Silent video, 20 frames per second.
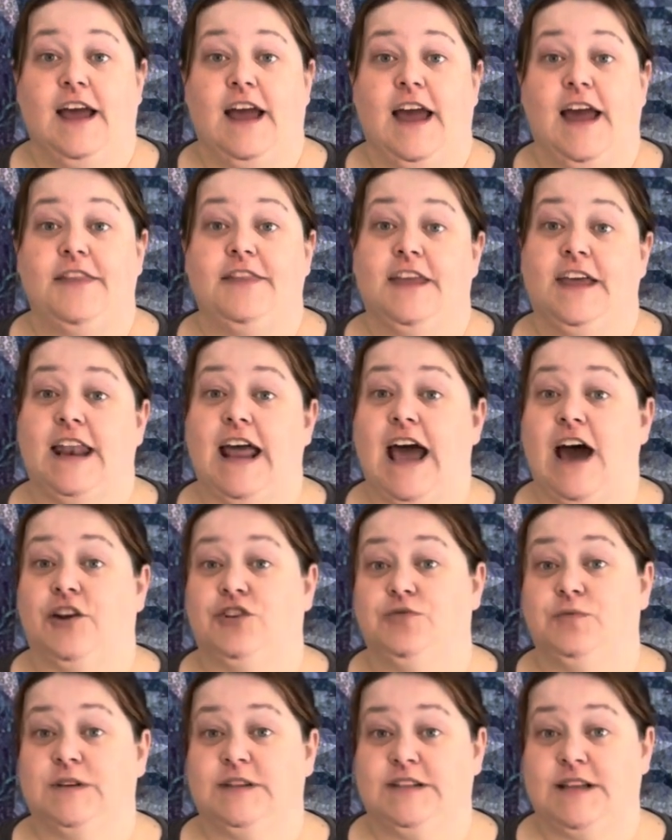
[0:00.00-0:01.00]
And then how
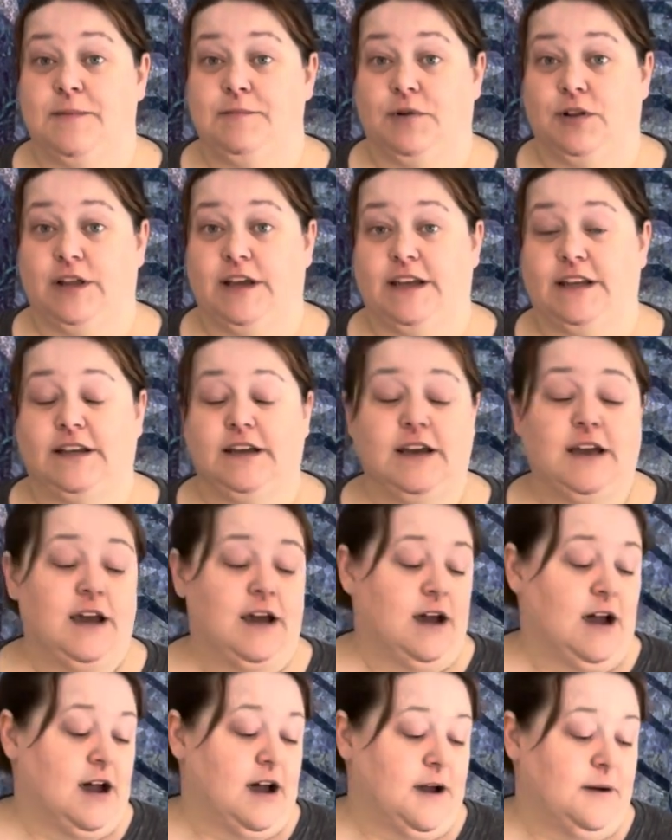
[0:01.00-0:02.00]
to assemble it,
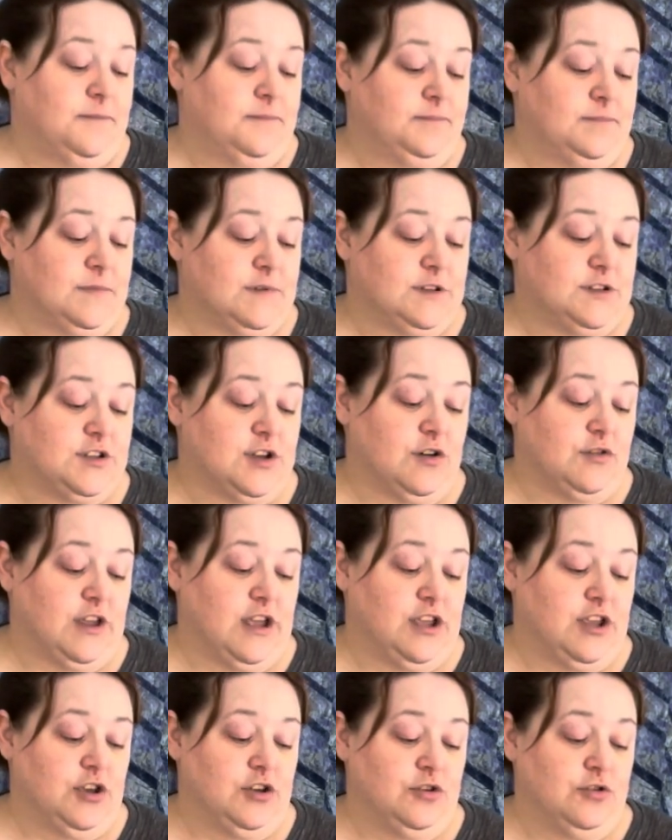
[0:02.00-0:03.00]
so
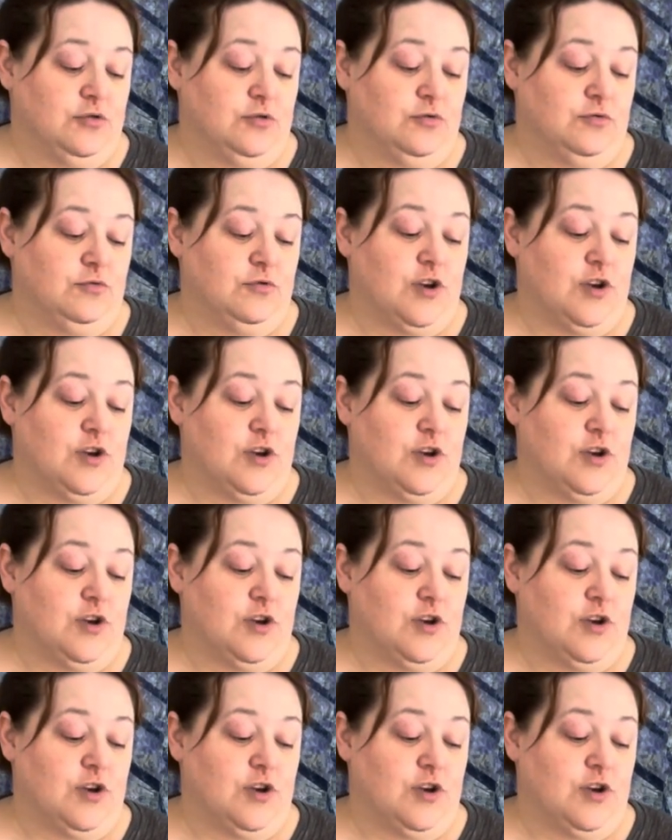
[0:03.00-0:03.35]
that you